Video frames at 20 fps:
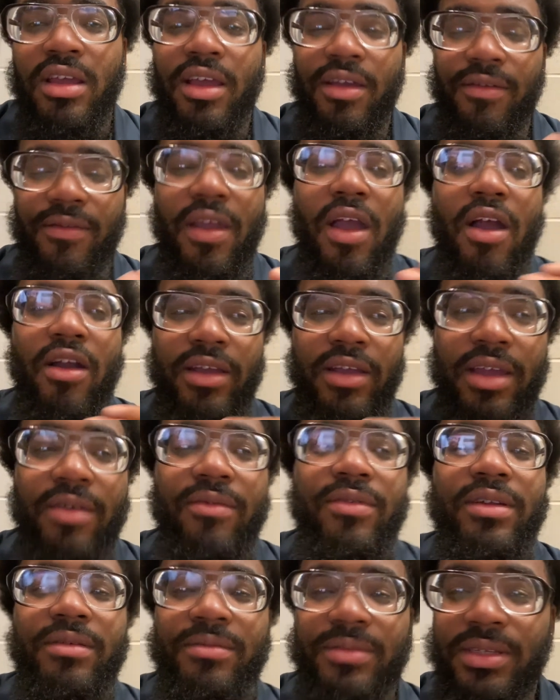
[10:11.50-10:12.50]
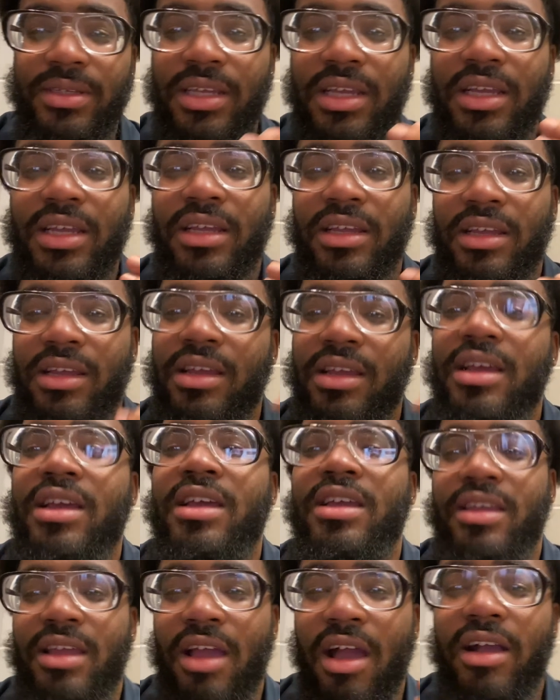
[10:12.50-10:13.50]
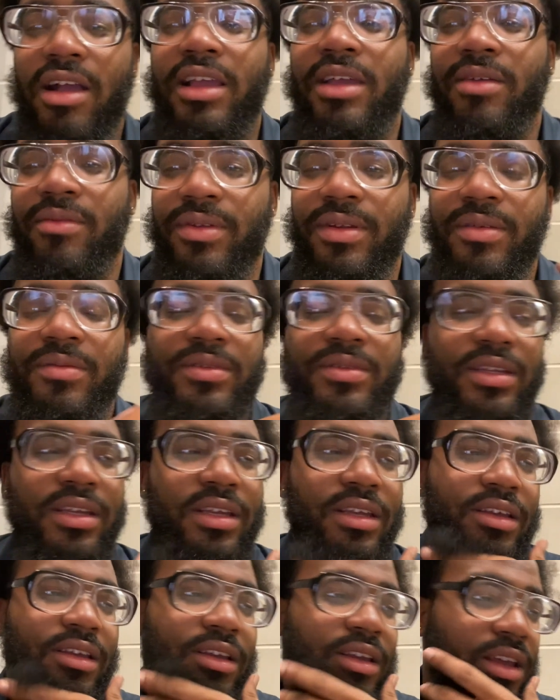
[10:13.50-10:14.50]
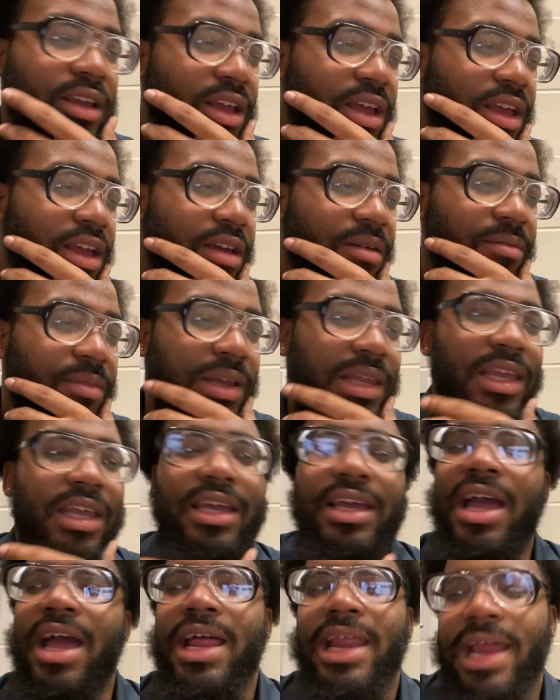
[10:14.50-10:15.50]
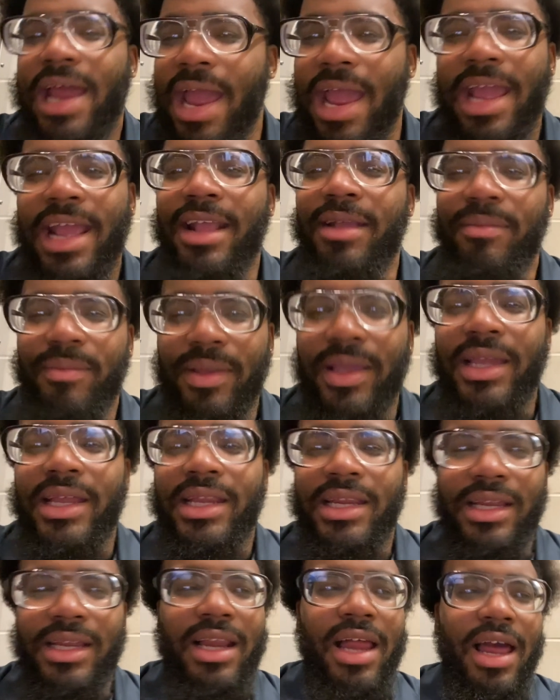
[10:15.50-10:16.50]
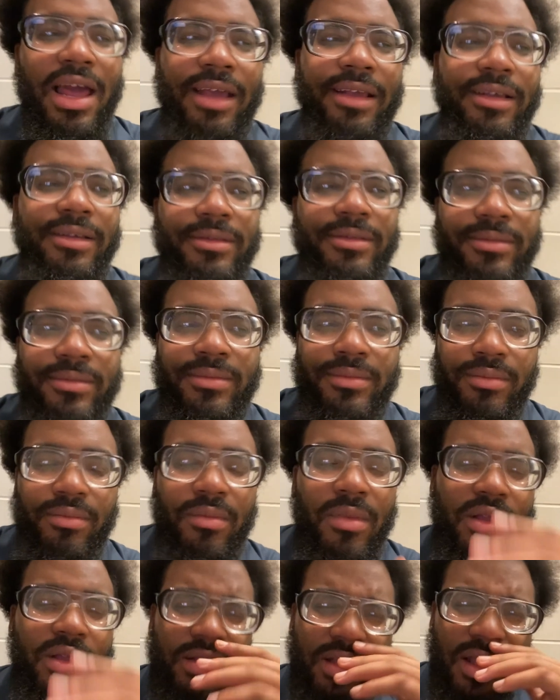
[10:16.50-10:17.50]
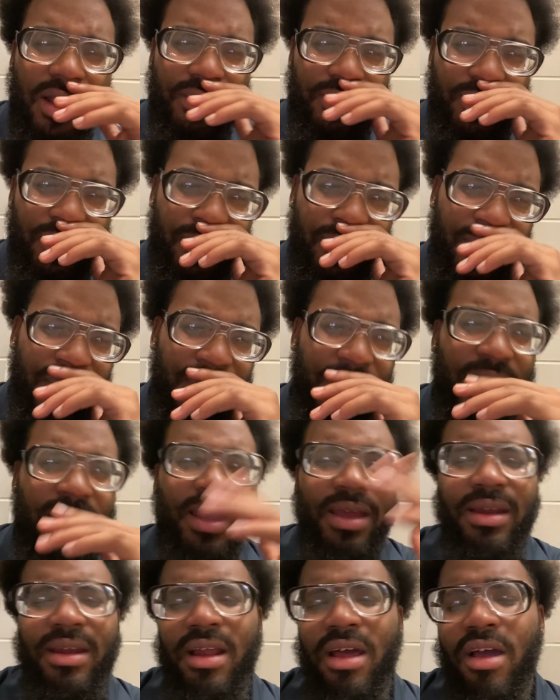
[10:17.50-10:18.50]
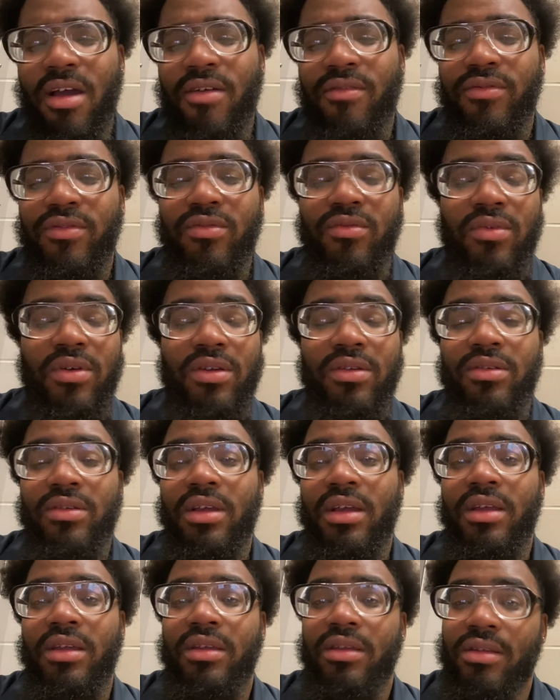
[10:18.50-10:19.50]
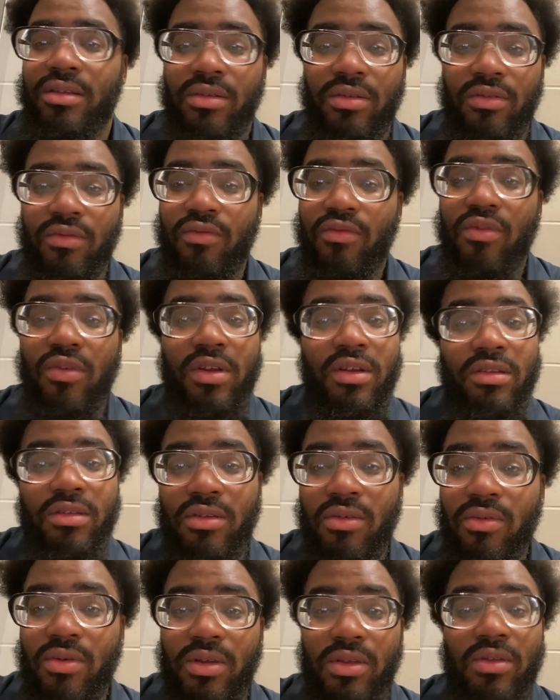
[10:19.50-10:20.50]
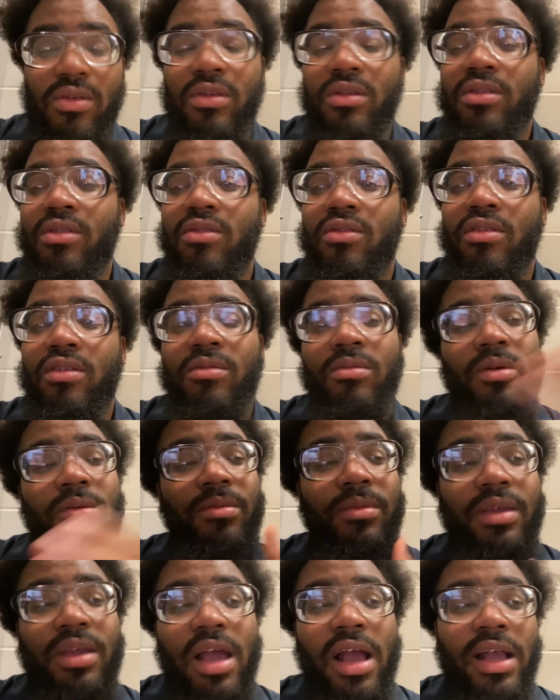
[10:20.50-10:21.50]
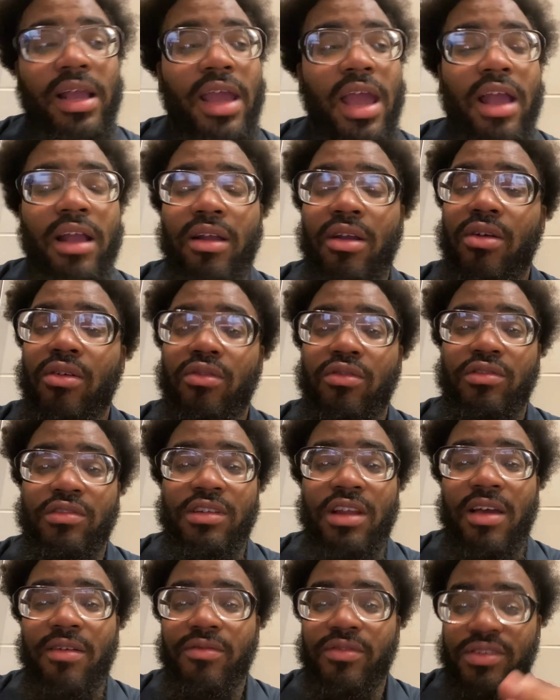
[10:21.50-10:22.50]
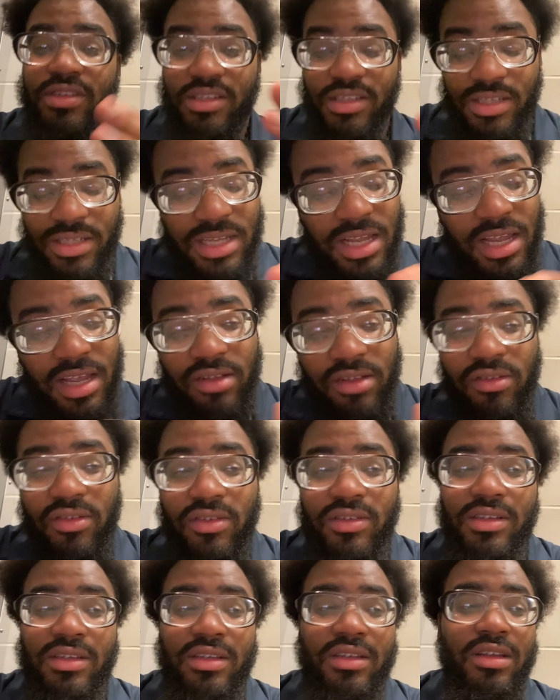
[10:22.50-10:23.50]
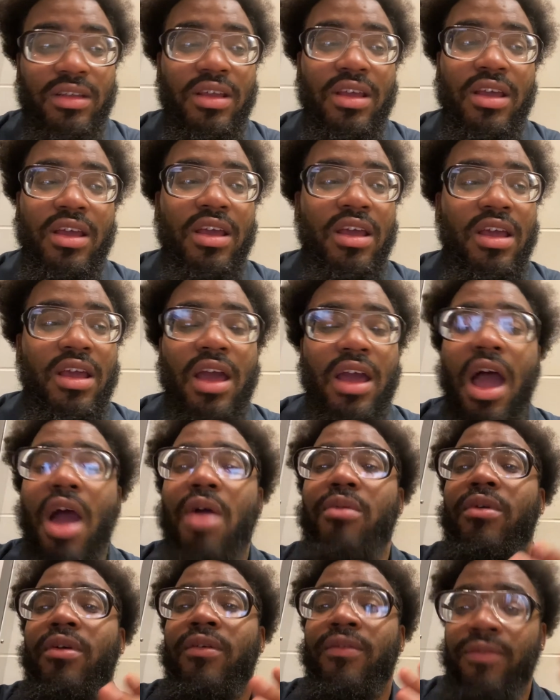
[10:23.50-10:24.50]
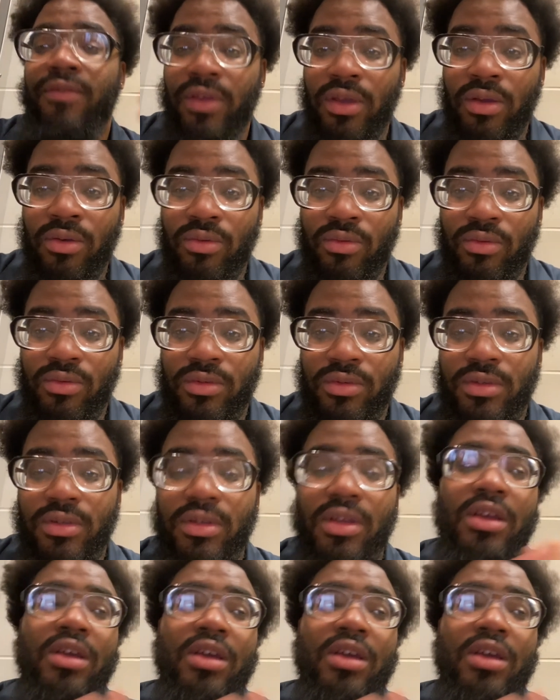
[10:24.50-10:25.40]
If y'all get what I'm saying, y'all get what I'm saying. But yeah, I, I ain't meaning like my is super bad. Nah, if you wanna, hey, if you wanna do it, you can do it. But me, I got goals, levels, and standards, and I refuse.